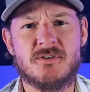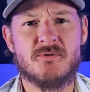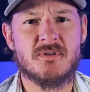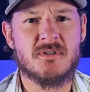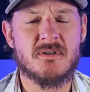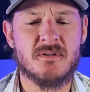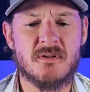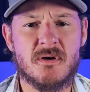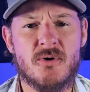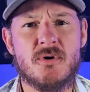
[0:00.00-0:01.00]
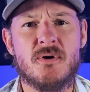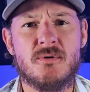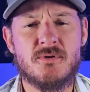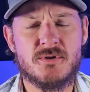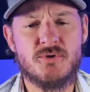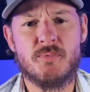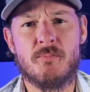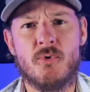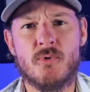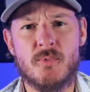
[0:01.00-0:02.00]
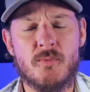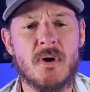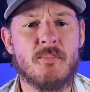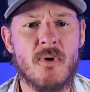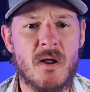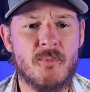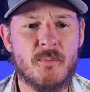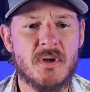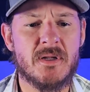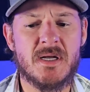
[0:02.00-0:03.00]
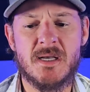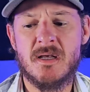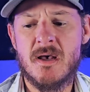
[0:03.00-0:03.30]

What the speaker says: So it's the GoGo Super Portable by Pride Mobility.